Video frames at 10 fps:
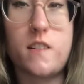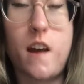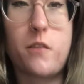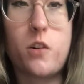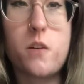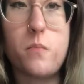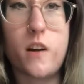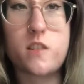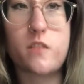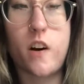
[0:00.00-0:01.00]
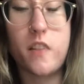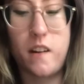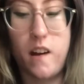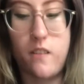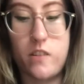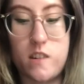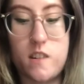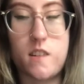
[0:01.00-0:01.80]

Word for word: I've got a bunch of other canvases